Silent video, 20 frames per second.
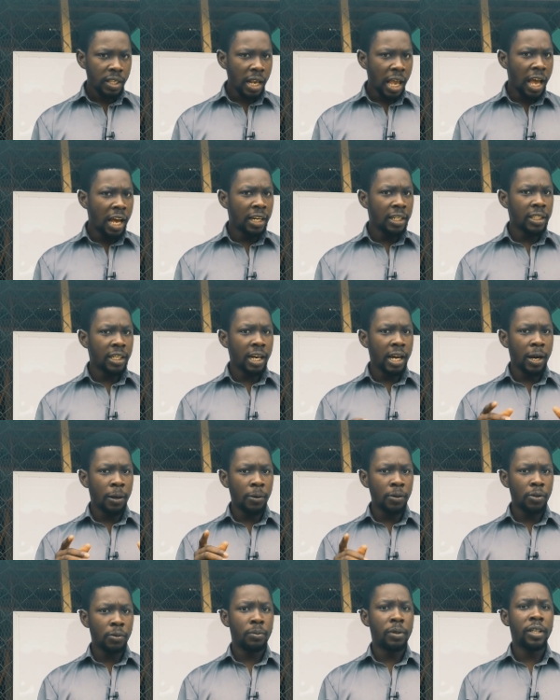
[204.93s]
And I
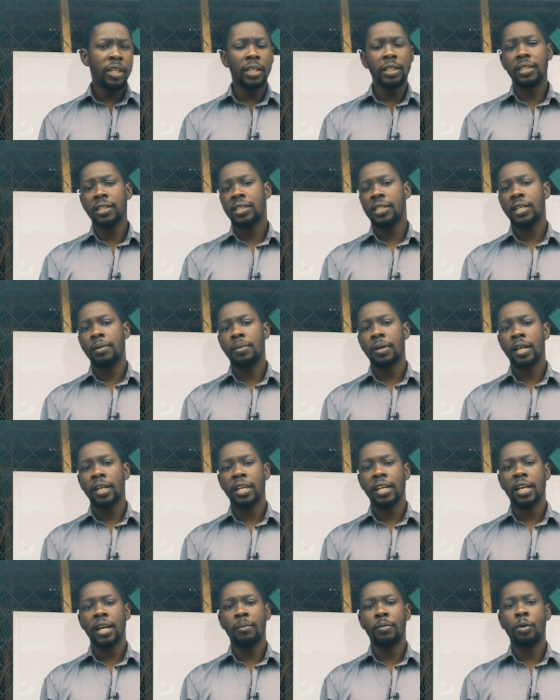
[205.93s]
want to make a disclaimer
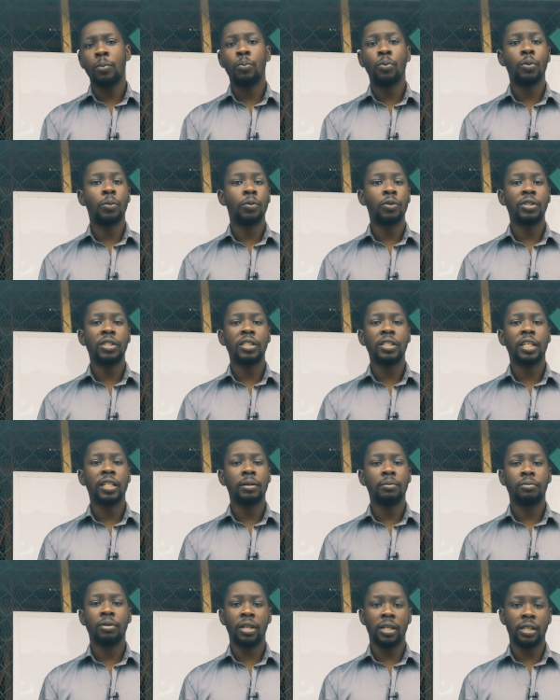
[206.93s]
here. I'm not promoting
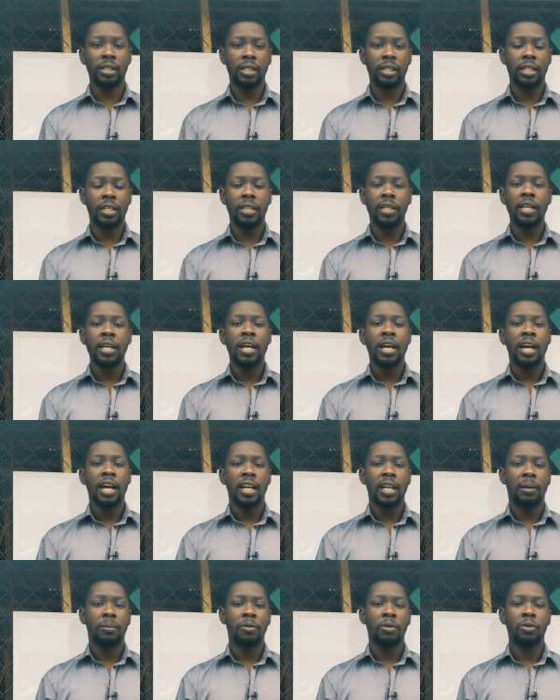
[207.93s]
any brand here,
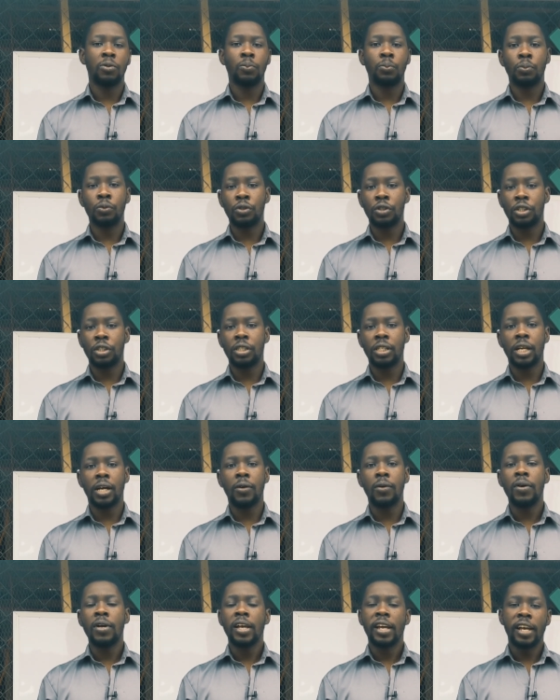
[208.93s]
and I'm not pushing
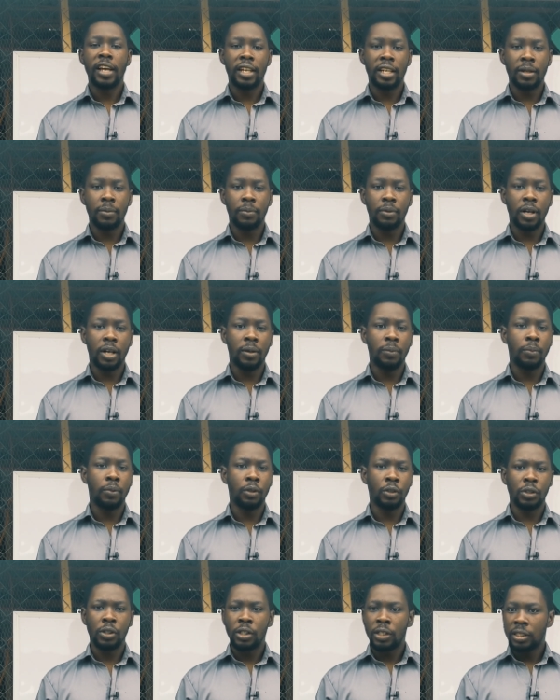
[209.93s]
down any brand,
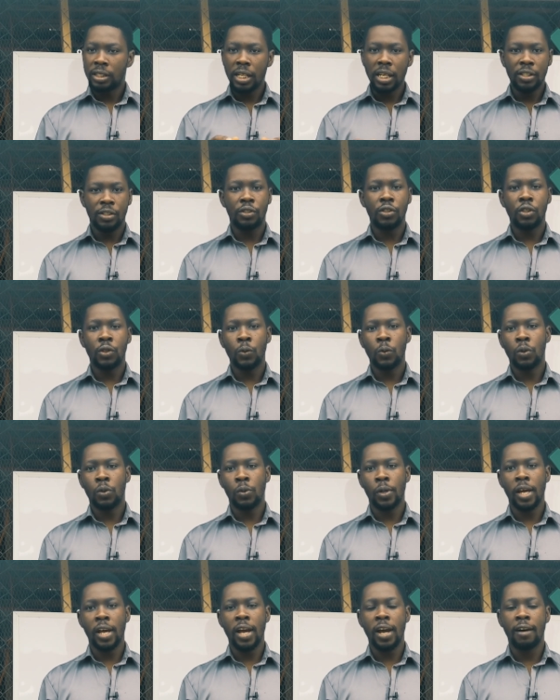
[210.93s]
but that's just what
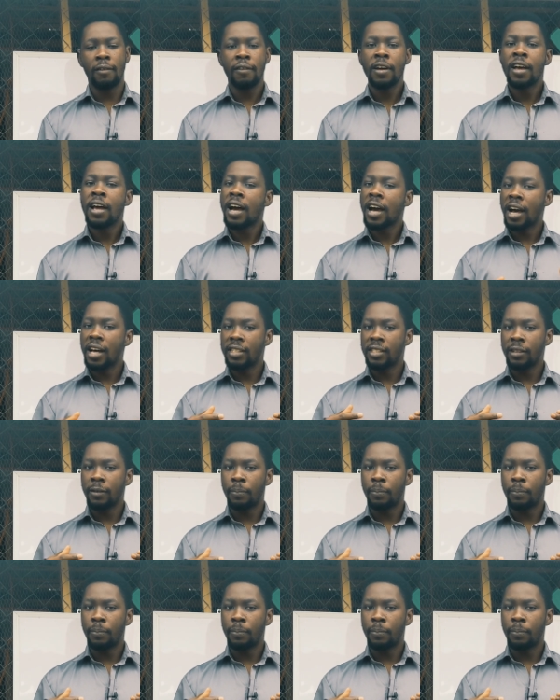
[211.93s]
we have. As a
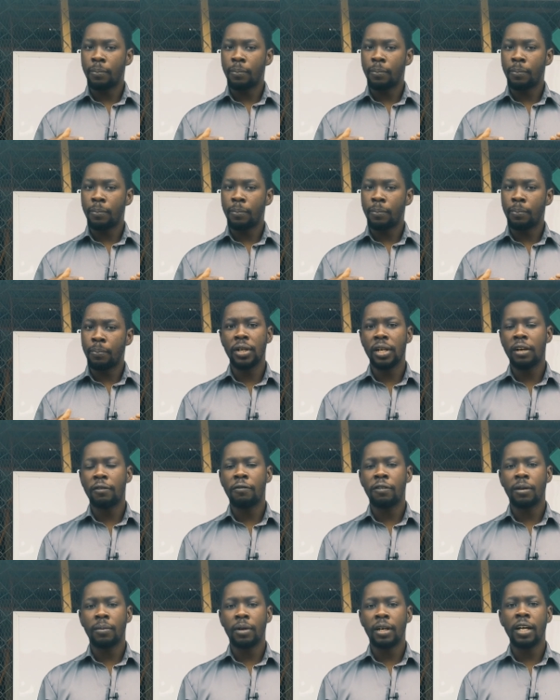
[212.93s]
practicing broiler
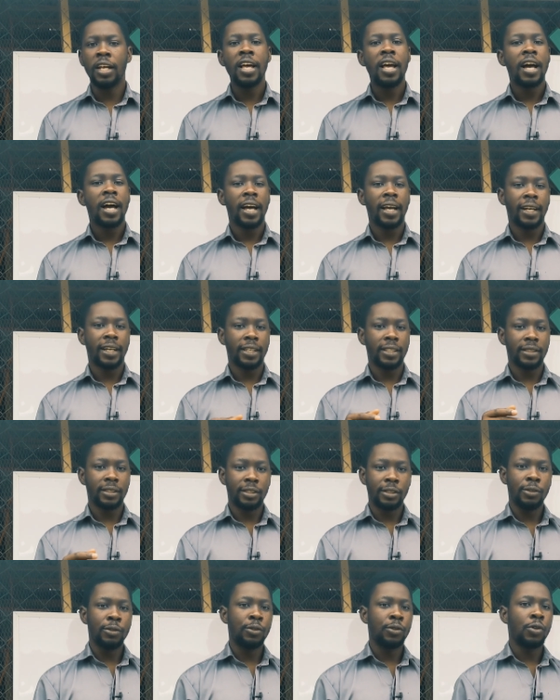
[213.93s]
farmer, I can
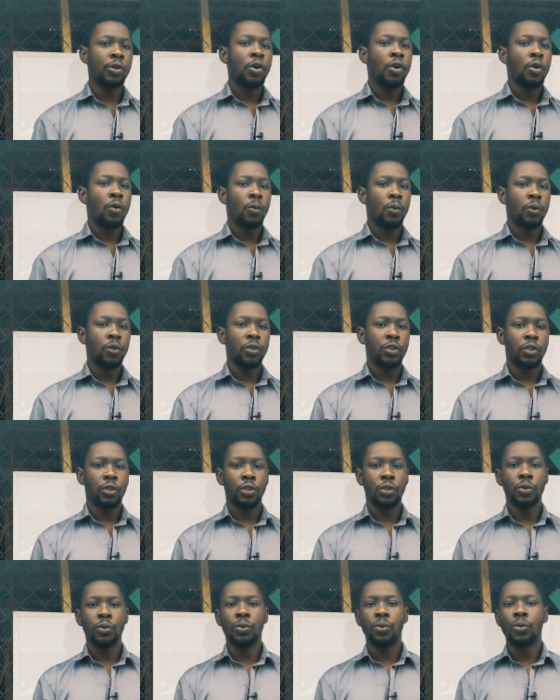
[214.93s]
tell you what
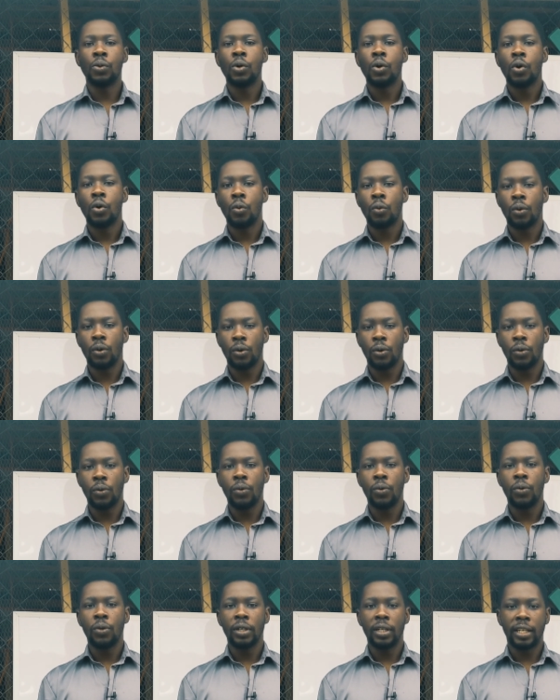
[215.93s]
you
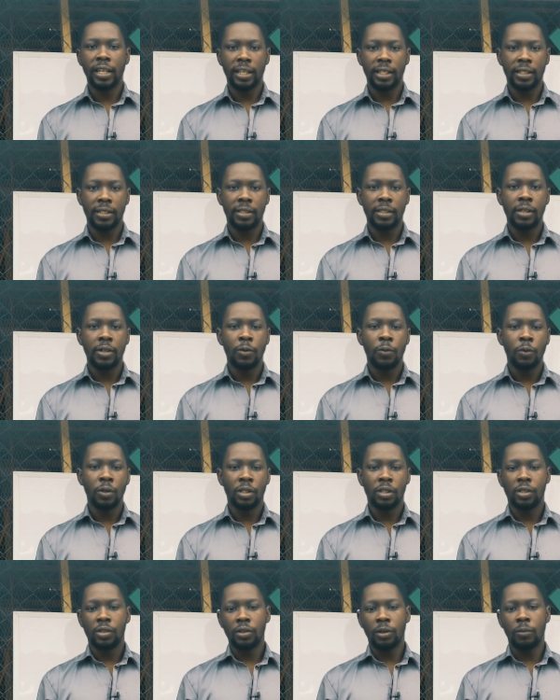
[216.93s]
will get
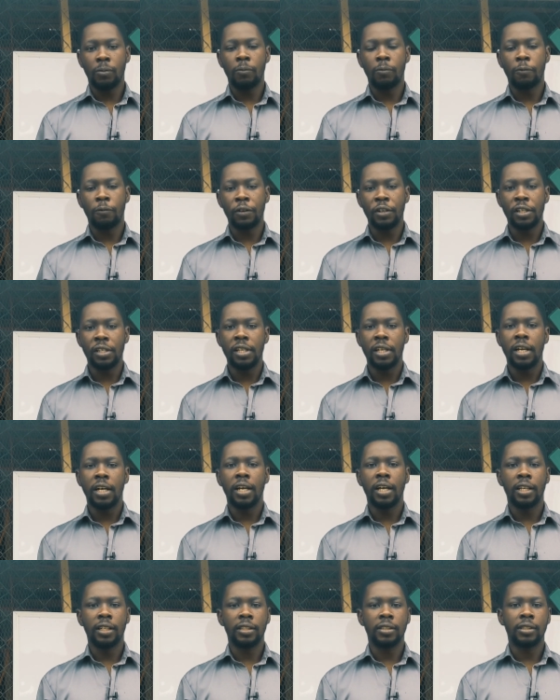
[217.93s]
with some feed,
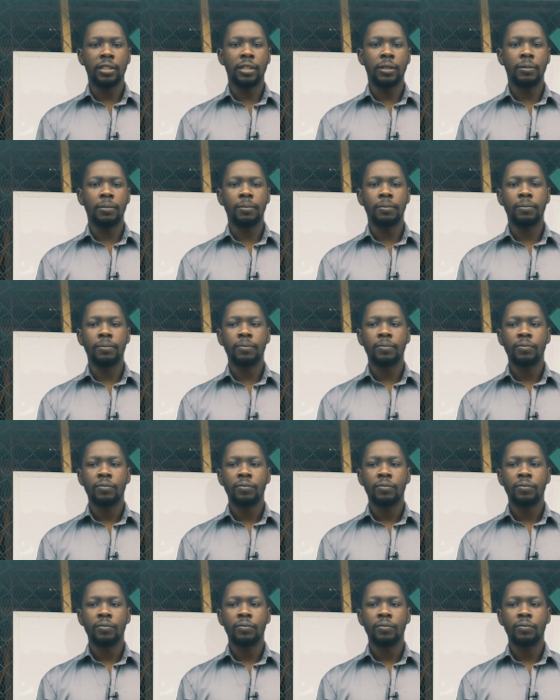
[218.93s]
and